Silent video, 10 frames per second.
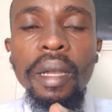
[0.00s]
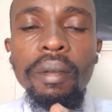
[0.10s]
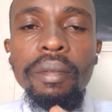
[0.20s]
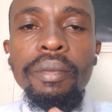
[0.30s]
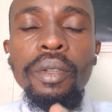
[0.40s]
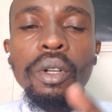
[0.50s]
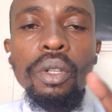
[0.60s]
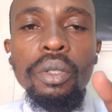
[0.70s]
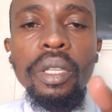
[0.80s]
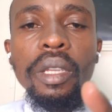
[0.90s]
have
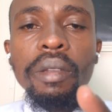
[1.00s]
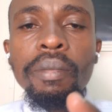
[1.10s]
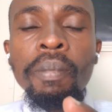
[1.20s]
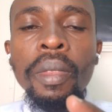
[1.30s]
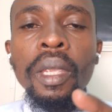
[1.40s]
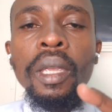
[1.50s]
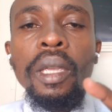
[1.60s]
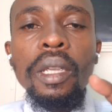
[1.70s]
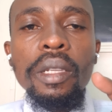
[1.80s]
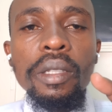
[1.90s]
or give
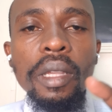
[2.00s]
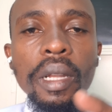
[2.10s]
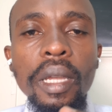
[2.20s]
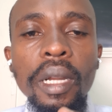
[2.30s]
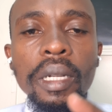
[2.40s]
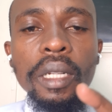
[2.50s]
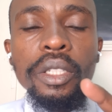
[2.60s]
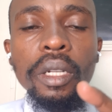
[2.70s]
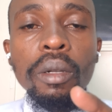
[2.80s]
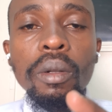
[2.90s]
is the director
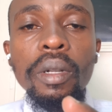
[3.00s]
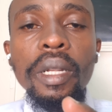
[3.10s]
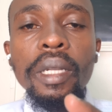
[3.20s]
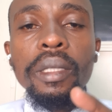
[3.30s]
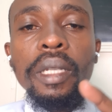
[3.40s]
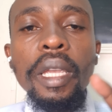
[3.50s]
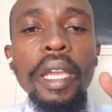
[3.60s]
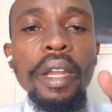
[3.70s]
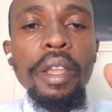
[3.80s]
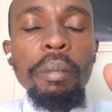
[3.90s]
shareholders
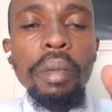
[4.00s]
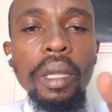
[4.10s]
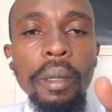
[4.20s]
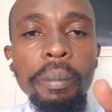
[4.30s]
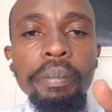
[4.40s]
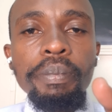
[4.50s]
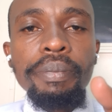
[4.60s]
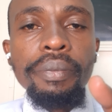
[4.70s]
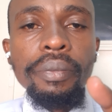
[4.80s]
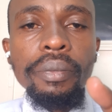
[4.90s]
KRA PIN.
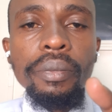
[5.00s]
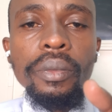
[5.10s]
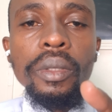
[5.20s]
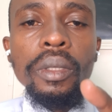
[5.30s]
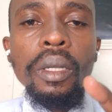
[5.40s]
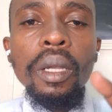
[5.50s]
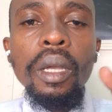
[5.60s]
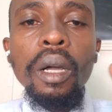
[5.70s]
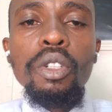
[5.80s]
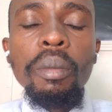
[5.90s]

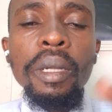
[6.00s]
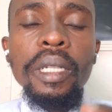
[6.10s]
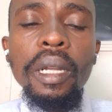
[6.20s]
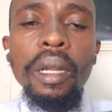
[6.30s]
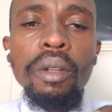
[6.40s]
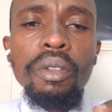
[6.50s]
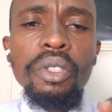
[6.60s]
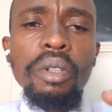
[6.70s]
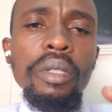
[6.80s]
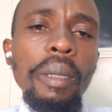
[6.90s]
Automatically, and
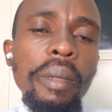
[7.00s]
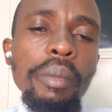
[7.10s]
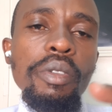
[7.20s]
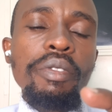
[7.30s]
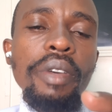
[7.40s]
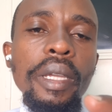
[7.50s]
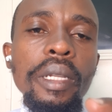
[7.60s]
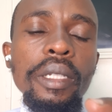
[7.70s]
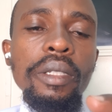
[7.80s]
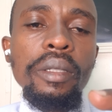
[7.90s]
also sometimes you find
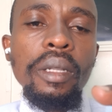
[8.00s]
it,